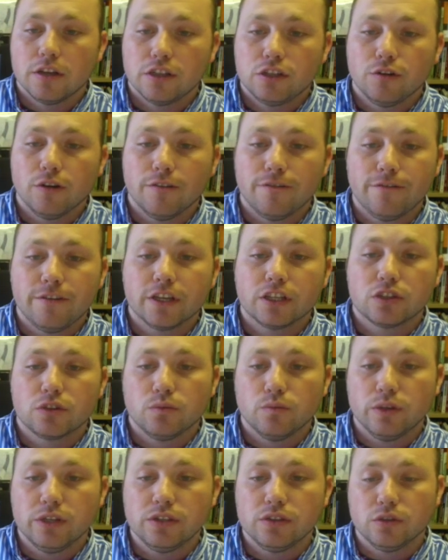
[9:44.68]
to a
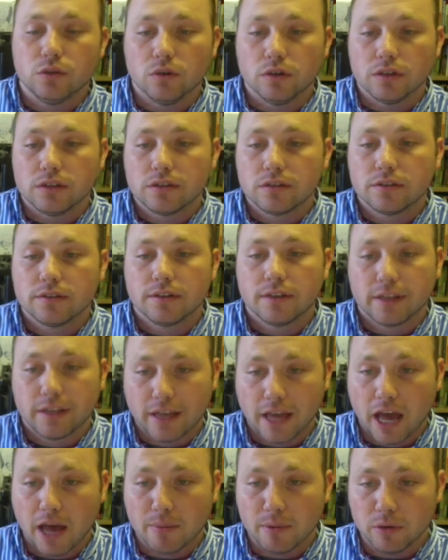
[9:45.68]
fixed resource,
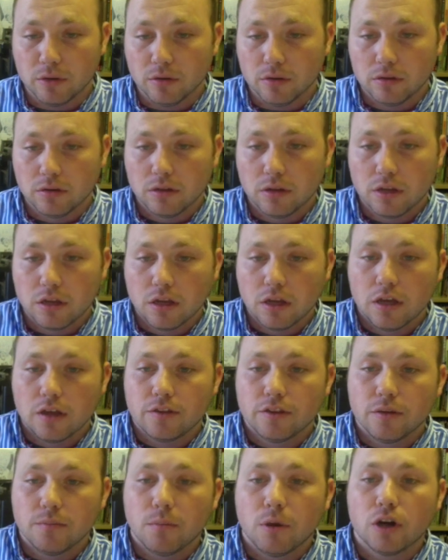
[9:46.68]
capital,
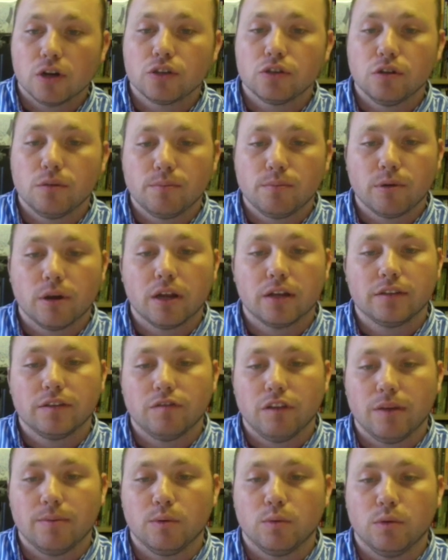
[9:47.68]
the marginal product of
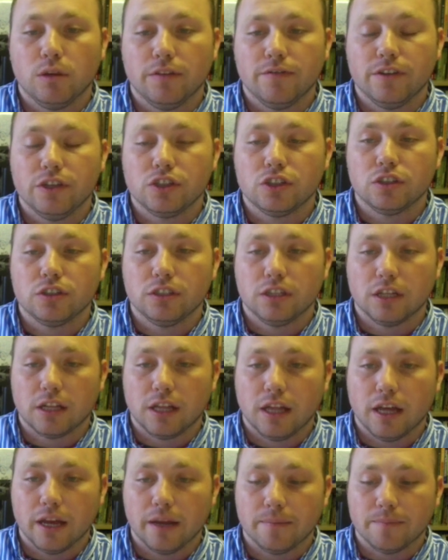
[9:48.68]
labor will eventually
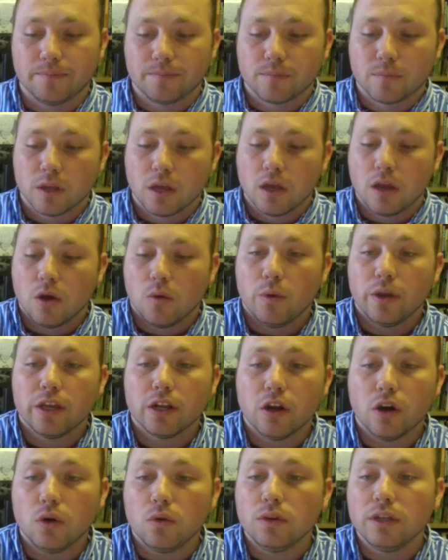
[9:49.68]
decline. We can
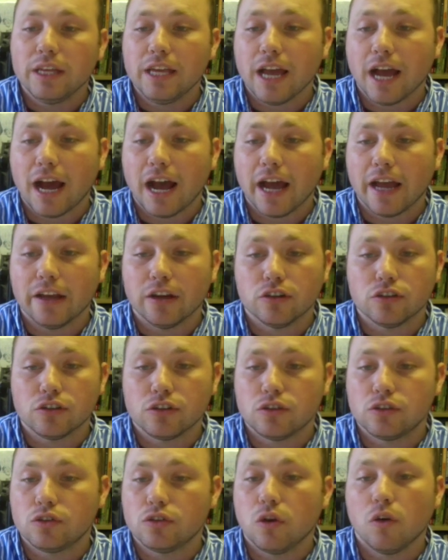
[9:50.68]
only hire
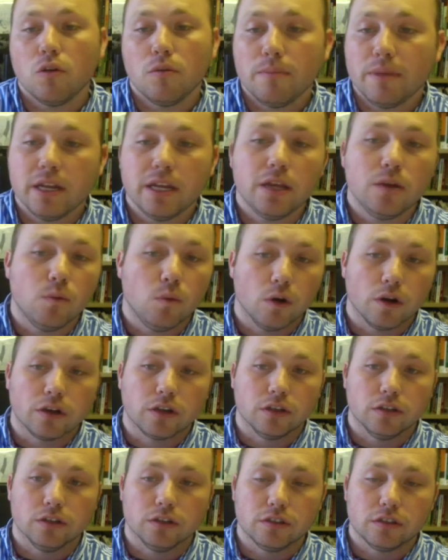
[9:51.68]
so many
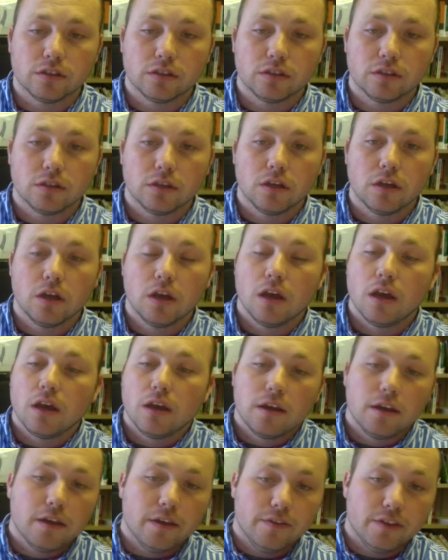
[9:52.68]
workers,
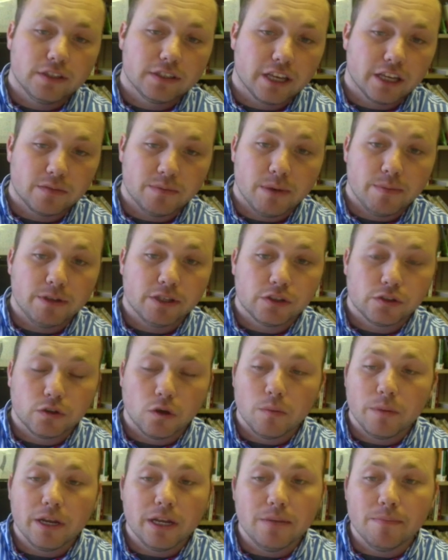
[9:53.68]
in this case, maybe so
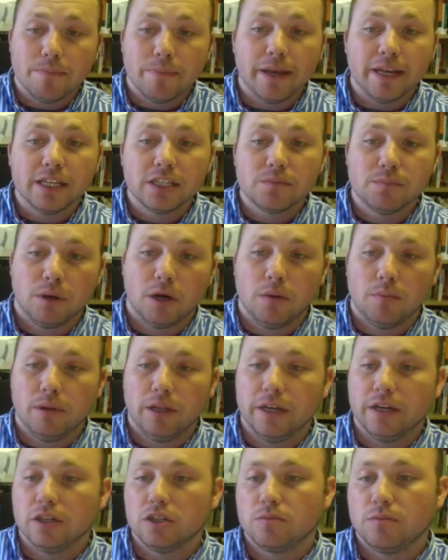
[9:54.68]
many baseball
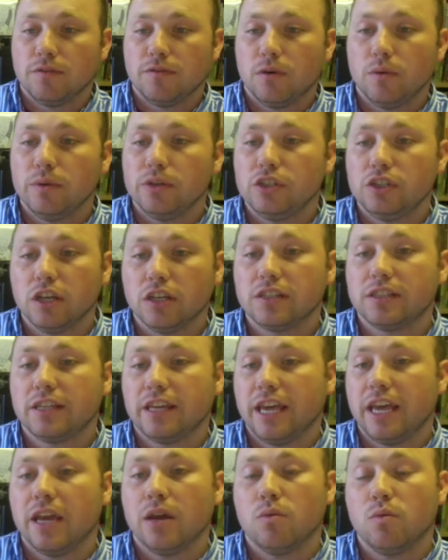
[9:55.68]
players, before we just
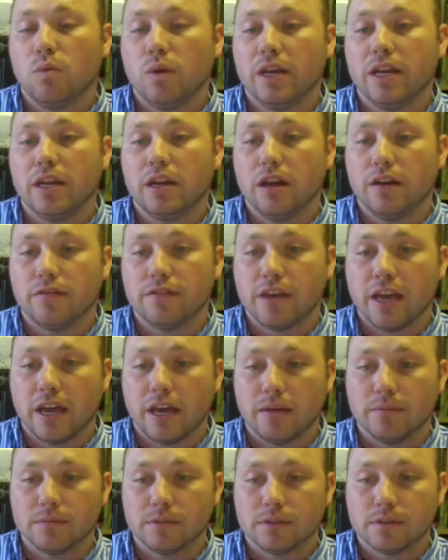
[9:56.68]
can't win enough
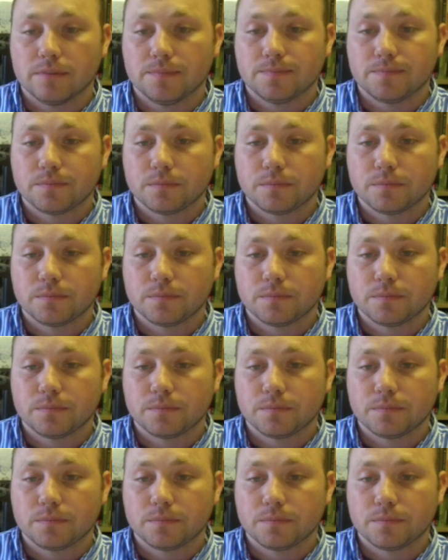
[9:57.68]
games.